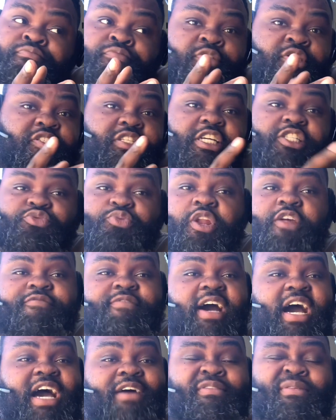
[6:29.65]

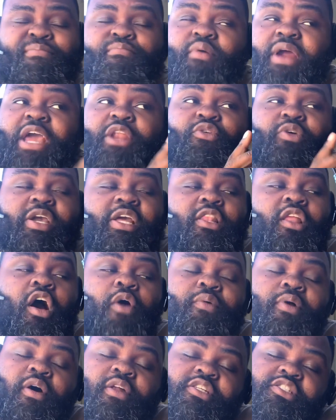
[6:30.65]
$625, brand new elog
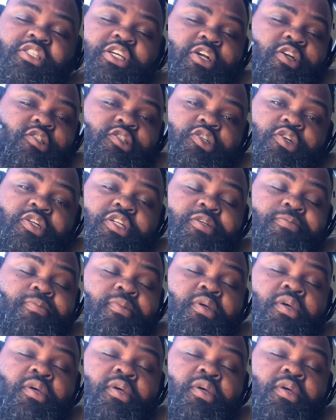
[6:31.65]
with all the stickers on it.